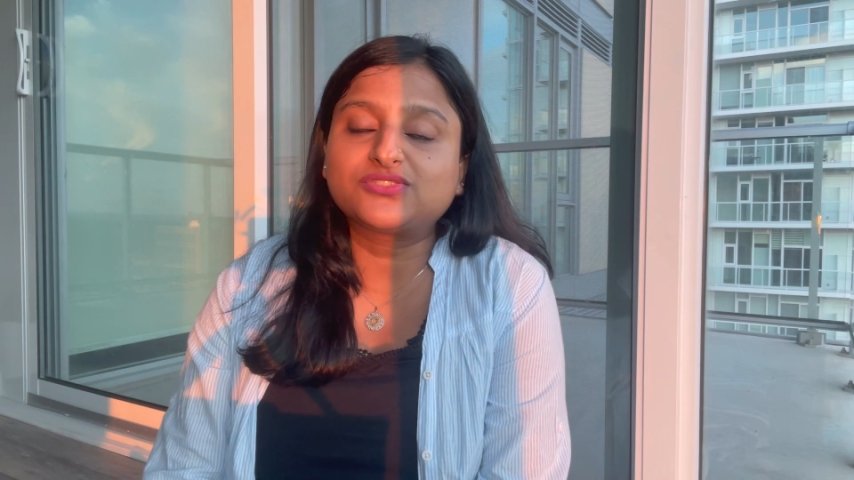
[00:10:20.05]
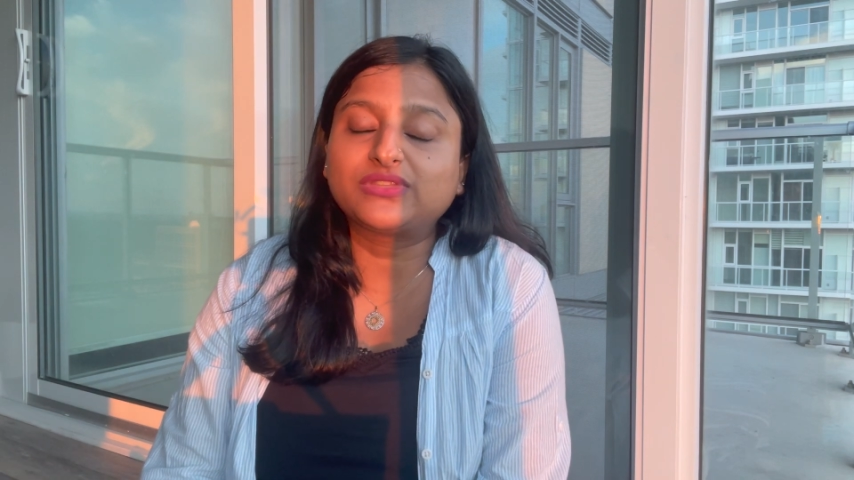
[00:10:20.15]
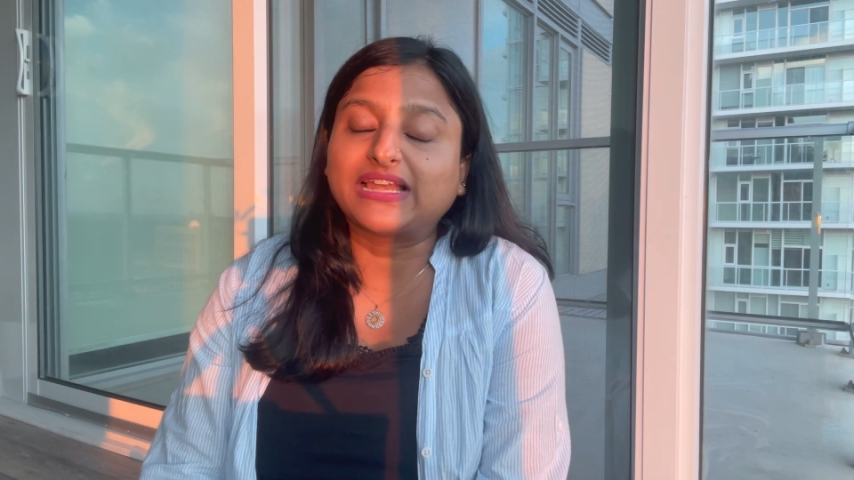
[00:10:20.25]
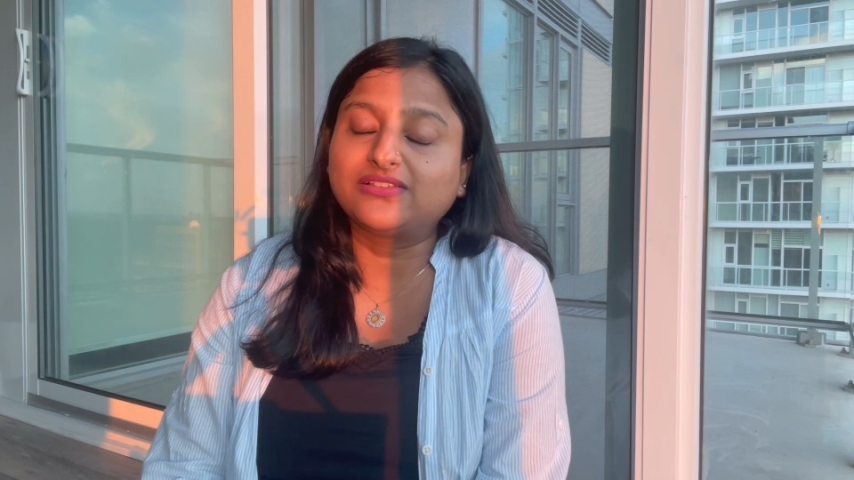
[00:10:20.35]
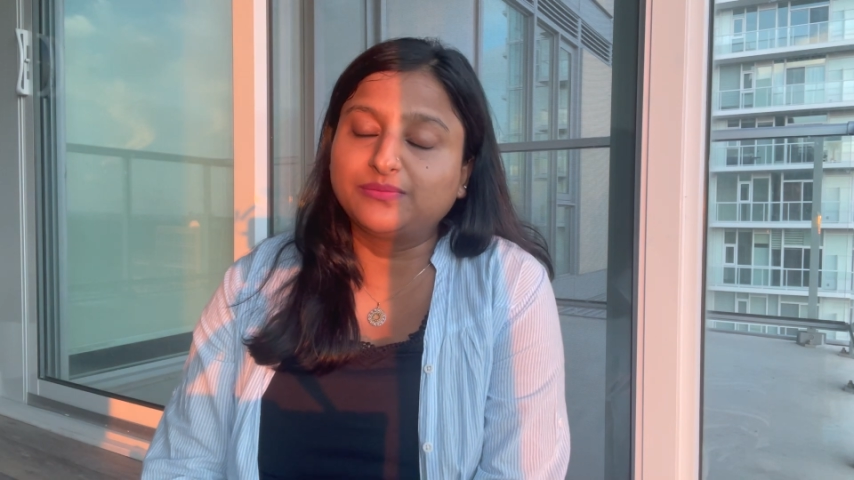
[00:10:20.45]
So
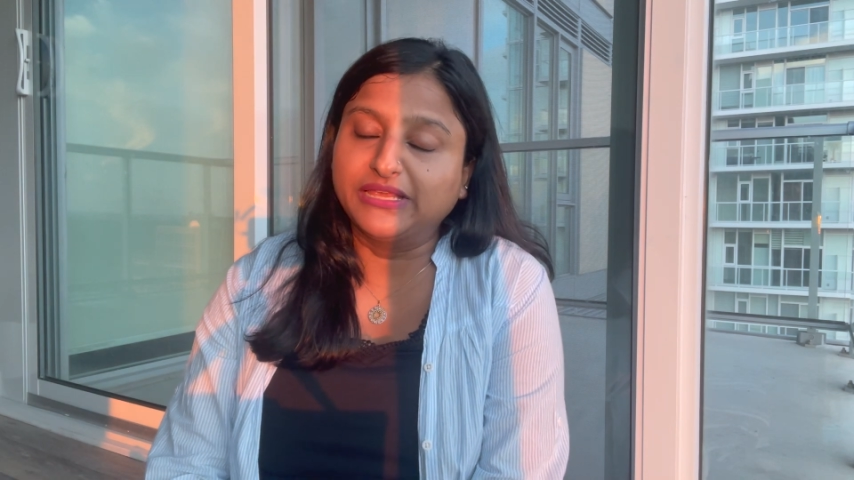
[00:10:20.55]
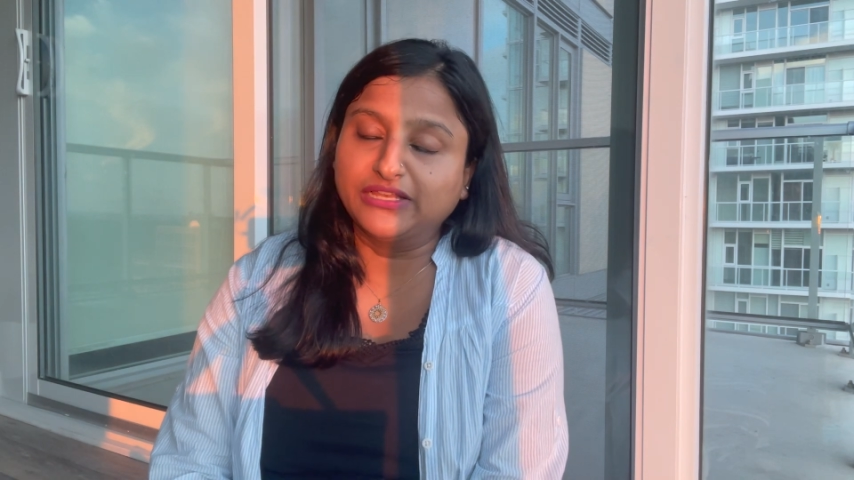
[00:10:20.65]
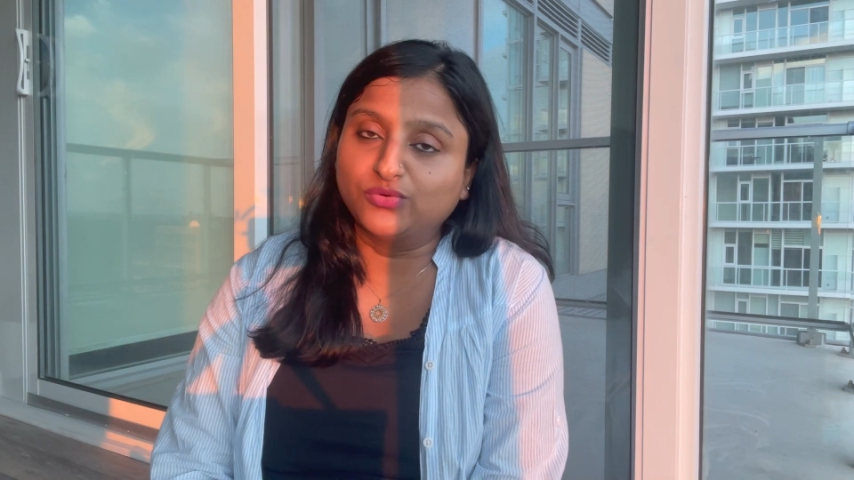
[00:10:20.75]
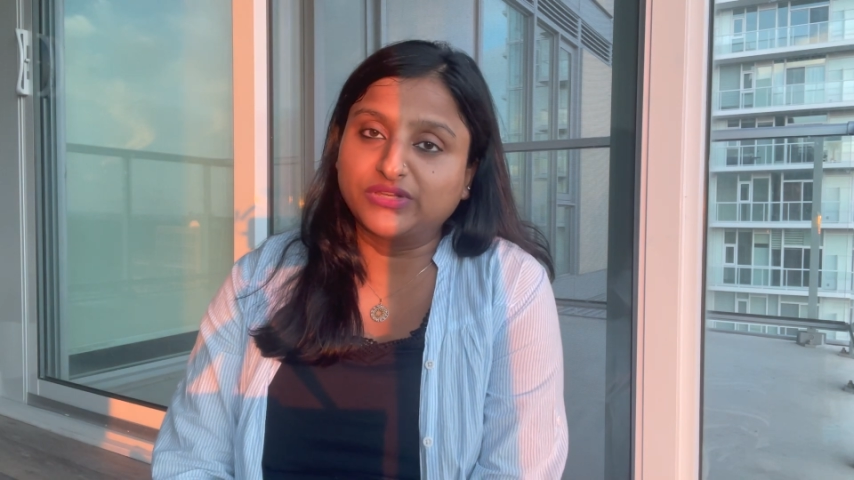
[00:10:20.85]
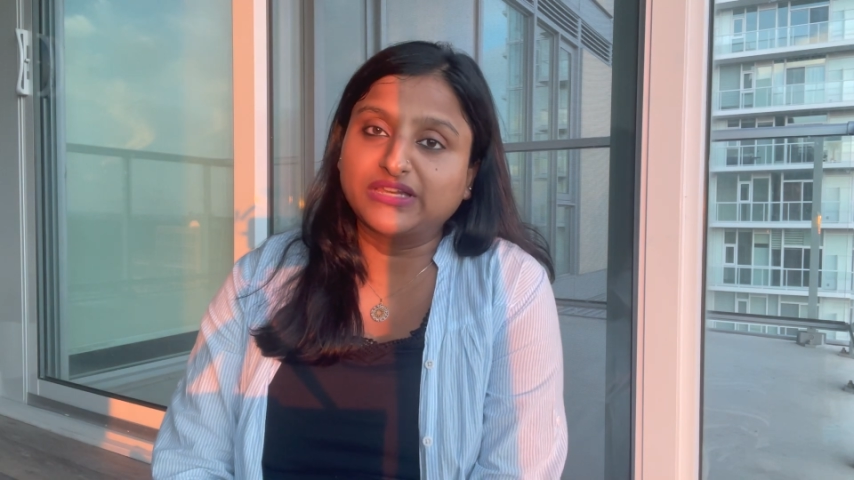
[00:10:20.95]
that will be
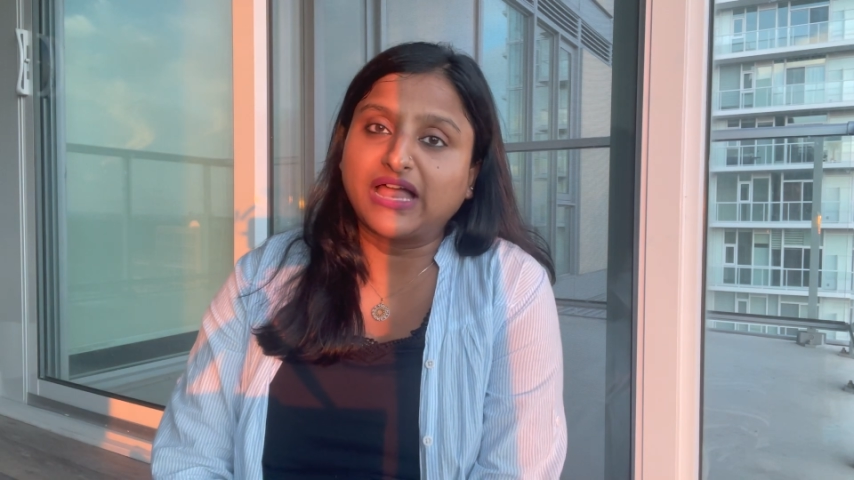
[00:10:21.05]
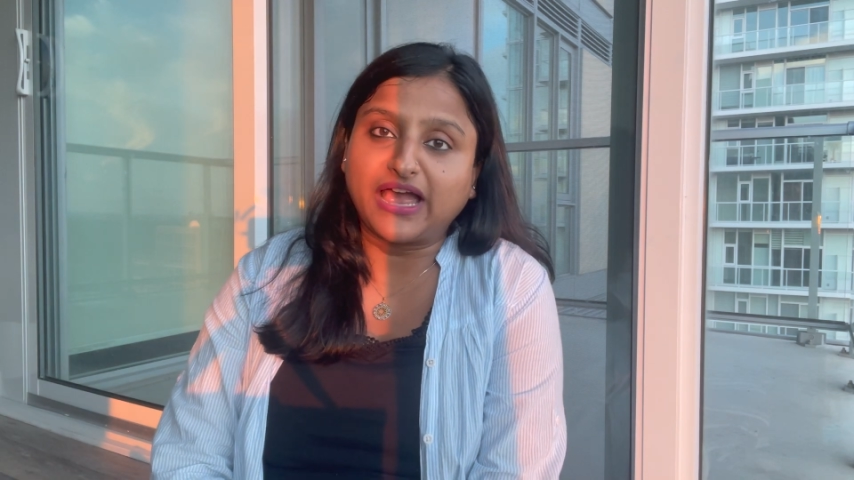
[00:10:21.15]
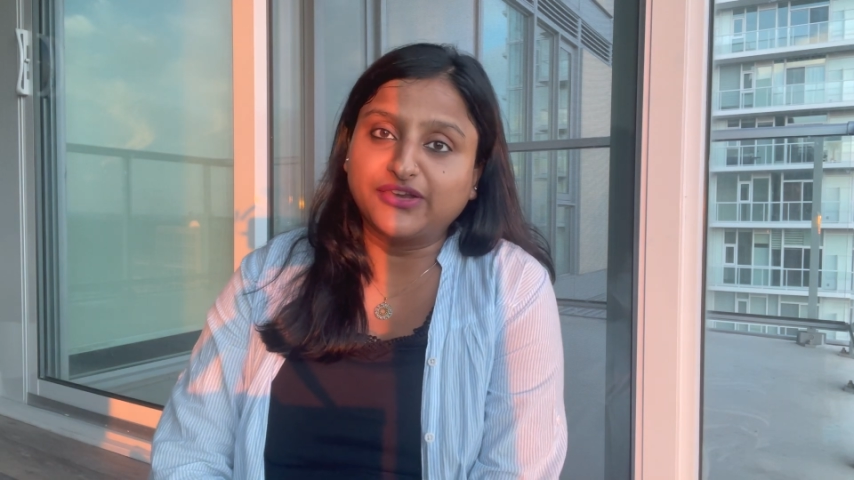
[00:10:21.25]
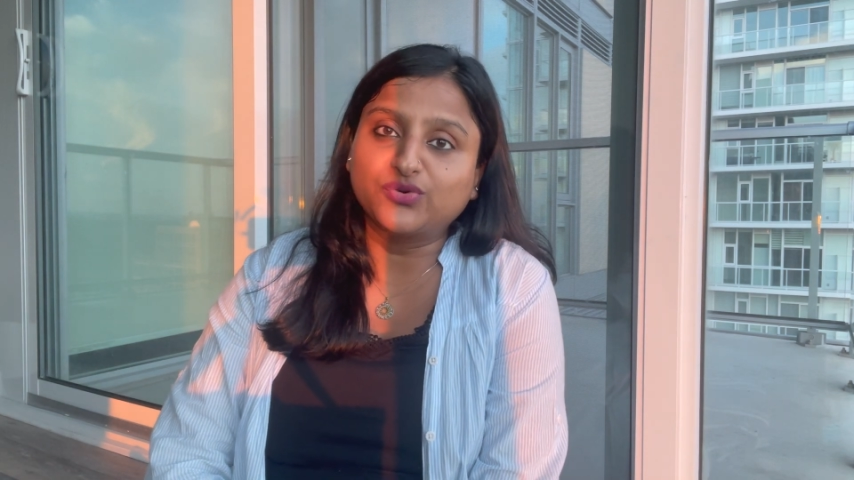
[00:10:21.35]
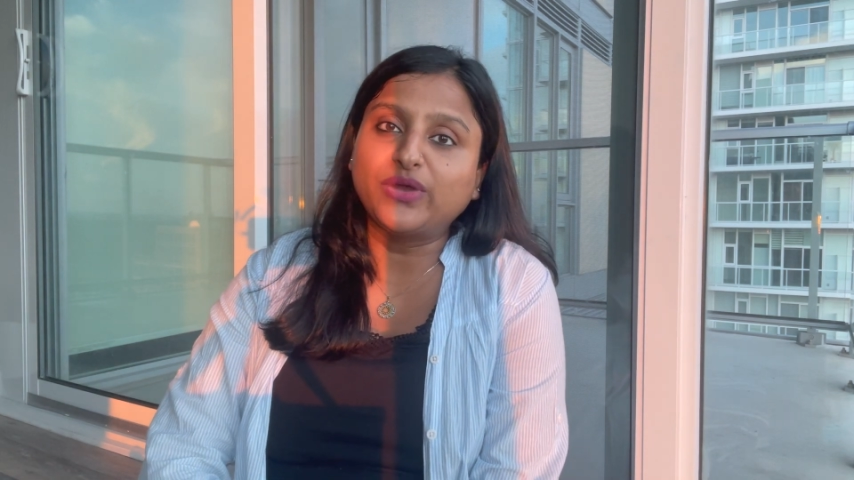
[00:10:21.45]
included in
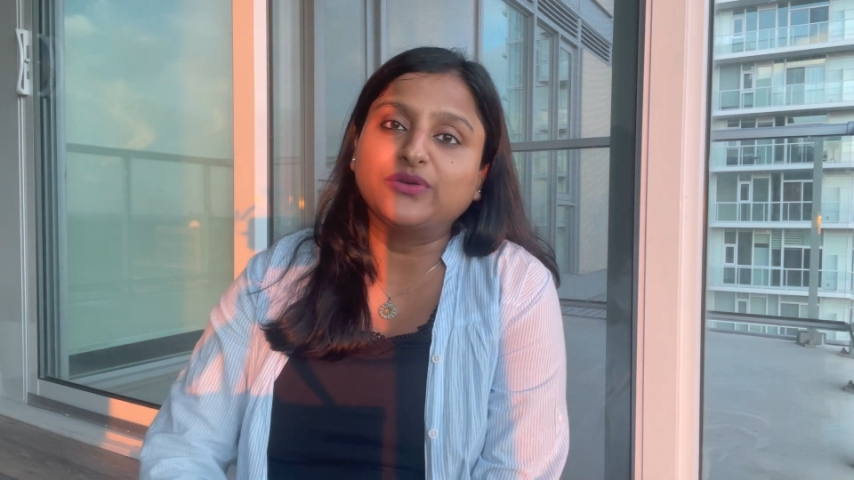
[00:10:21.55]
hydro,